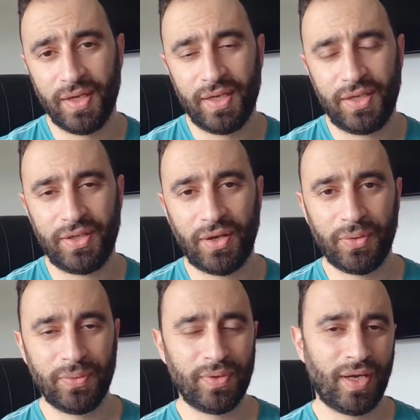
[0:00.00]
You
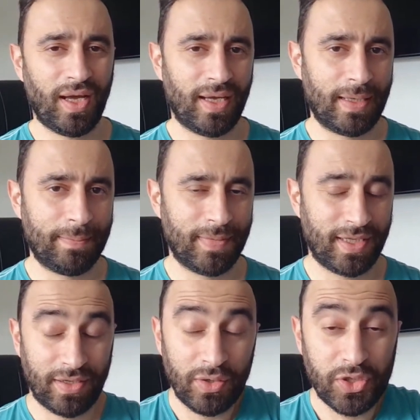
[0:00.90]
know,
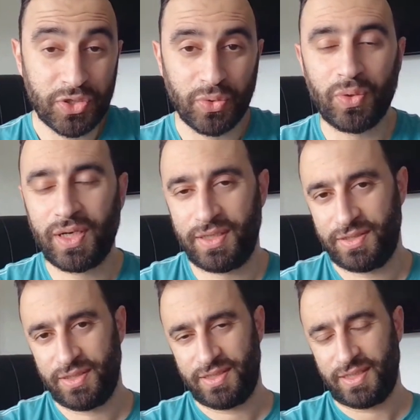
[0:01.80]
there are no shortcuts
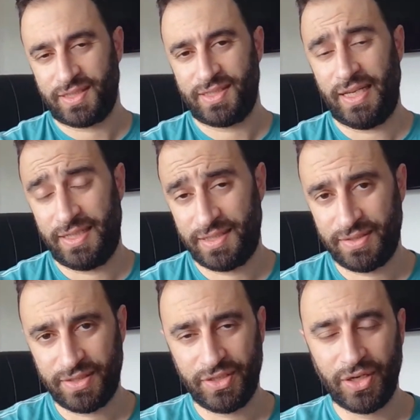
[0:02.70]
to success.
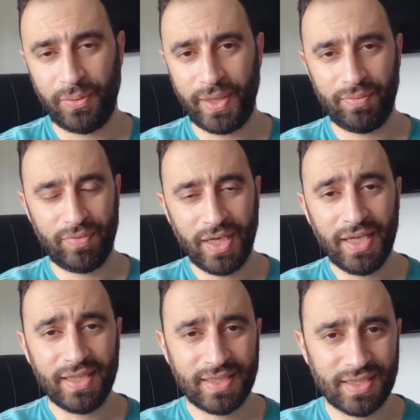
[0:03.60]
You know, it
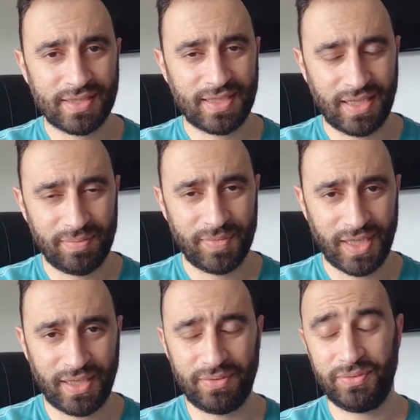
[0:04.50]
really does come
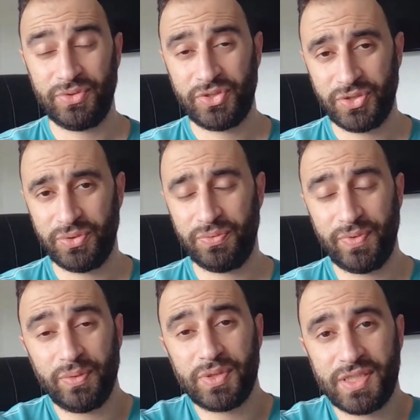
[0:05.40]
down to
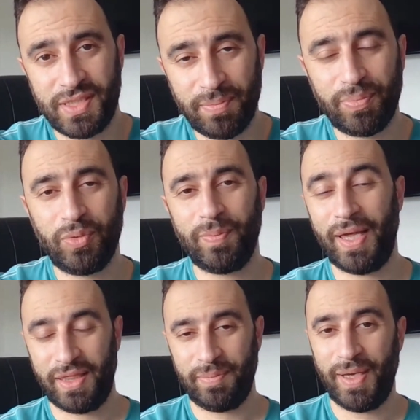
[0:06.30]
real simple
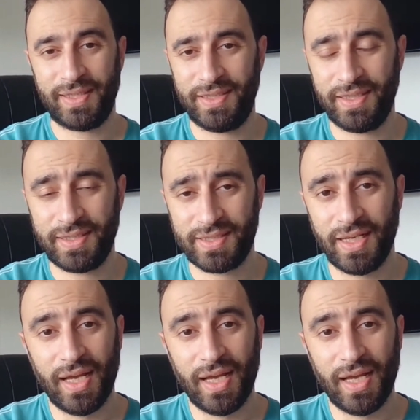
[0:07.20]
mathematics.